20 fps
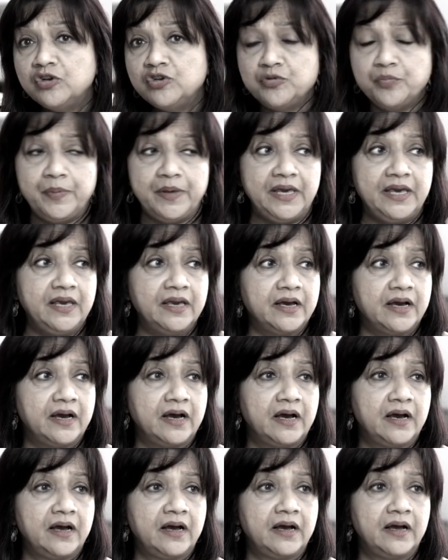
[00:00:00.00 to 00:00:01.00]
to be
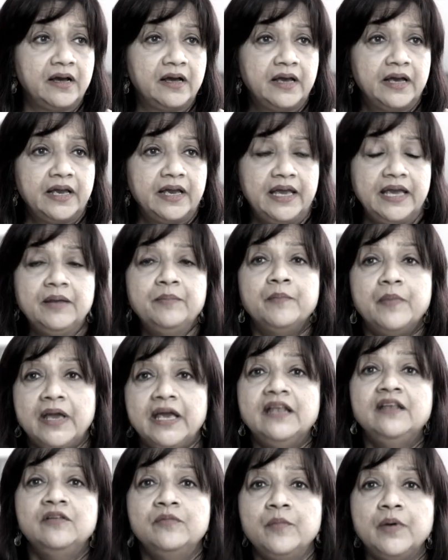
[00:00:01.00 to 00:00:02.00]
uh, in,
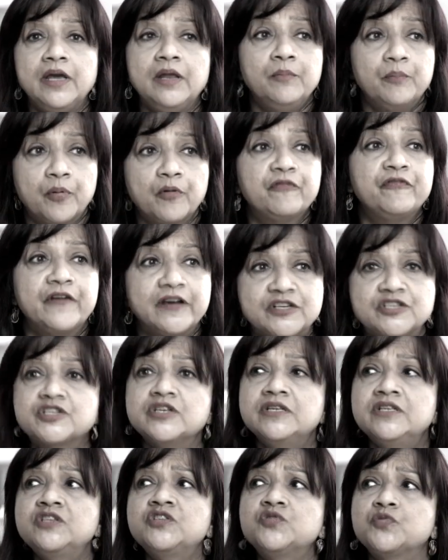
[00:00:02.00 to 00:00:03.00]
in, in
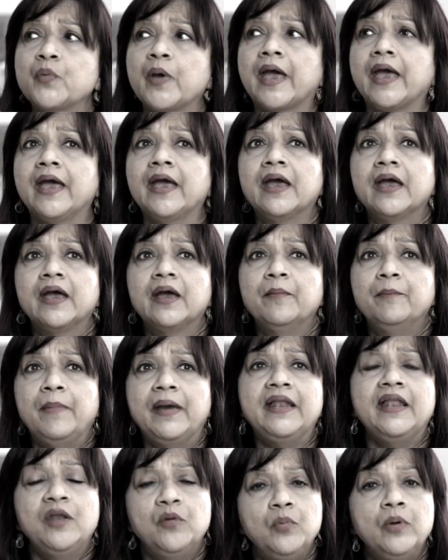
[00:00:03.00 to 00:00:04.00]
professions where men and